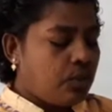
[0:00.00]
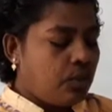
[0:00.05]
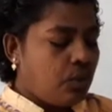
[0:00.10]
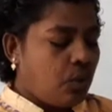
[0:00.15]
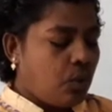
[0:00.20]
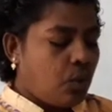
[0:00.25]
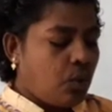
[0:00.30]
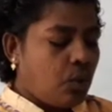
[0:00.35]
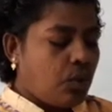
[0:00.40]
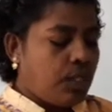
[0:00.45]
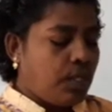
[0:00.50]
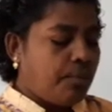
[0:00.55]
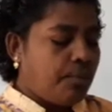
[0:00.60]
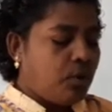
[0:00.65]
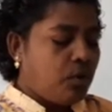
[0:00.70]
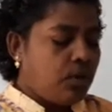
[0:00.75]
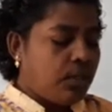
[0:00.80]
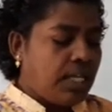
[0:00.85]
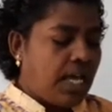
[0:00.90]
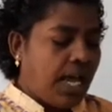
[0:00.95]
know
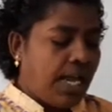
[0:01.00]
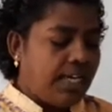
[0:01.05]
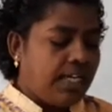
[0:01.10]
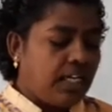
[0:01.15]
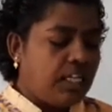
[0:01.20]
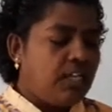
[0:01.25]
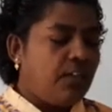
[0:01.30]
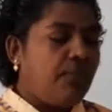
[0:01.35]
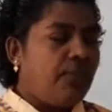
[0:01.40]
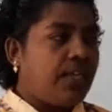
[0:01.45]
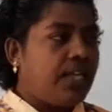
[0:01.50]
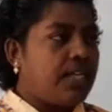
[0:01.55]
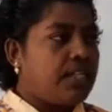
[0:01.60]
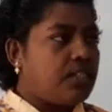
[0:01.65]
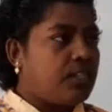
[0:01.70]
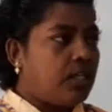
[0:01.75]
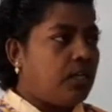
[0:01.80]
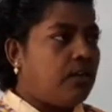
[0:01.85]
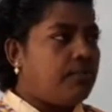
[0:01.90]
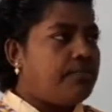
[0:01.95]
about the
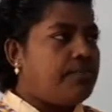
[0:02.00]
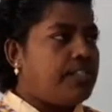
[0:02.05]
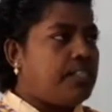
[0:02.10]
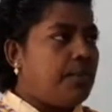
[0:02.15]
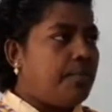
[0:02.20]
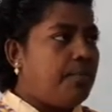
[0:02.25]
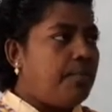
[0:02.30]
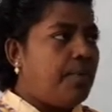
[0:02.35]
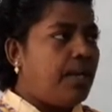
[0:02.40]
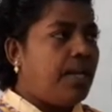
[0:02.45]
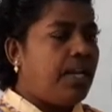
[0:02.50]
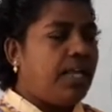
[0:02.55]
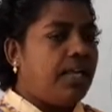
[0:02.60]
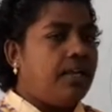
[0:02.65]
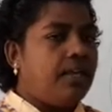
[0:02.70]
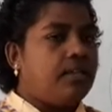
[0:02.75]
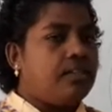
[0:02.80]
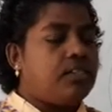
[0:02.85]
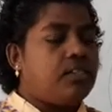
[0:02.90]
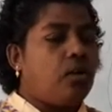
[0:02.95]
identification of simple
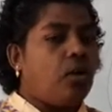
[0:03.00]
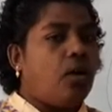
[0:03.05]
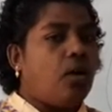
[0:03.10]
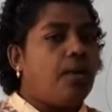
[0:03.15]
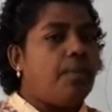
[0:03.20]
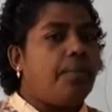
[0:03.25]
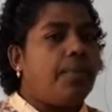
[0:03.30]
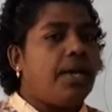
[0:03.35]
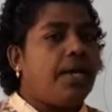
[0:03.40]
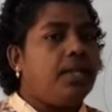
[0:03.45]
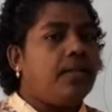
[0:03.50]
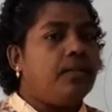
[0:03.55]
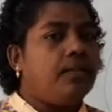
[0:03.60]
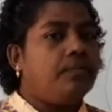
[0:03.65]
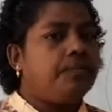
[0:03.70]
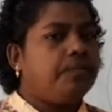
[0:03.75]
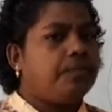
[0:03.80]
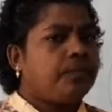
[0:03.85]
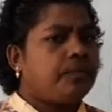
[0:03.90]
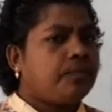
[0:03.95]
slope and
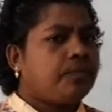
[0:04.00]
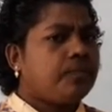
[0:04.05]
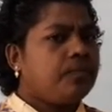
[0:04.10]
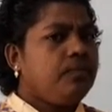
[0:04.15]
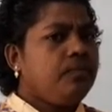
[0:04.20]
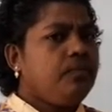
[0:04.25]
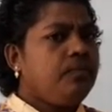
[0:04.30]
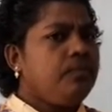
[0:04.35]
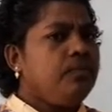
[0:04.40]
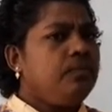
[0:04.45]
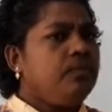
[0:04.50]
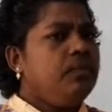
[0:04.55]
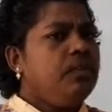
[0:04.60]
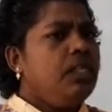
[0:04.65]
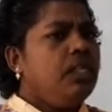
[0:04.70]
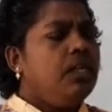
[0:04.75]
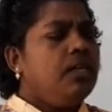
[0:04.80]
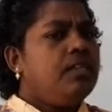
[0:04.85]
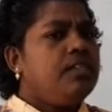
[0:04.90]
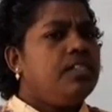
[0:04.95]

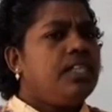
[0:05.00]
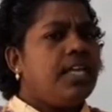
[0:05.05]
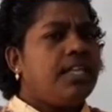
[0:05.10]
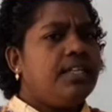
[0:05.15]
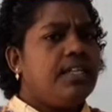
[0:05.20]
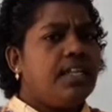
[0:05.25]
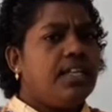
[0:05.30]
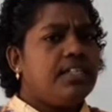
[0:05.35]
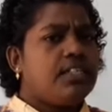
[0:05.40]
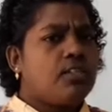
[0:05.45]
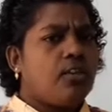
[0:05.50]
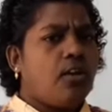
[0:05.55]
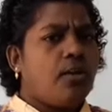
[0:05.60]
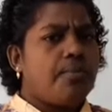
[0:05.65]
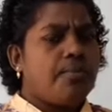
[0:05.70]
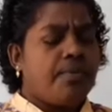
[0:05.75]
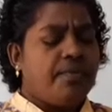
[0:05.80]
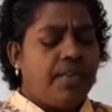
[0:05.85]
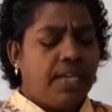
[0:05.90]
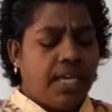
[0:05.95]
gentle
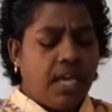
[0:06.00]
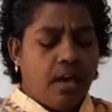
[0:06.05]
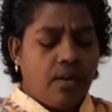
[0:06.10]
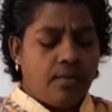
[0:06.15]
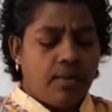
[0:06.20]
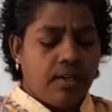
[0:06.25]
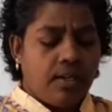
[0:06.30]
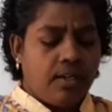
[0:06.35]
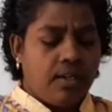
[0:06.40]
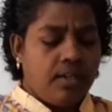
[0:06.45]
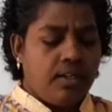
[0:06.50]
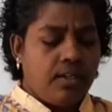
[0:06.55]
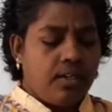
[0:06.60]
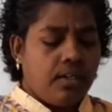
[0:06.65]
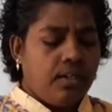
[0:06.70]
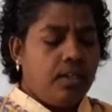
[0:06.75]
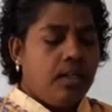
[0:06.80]
slope. We have learned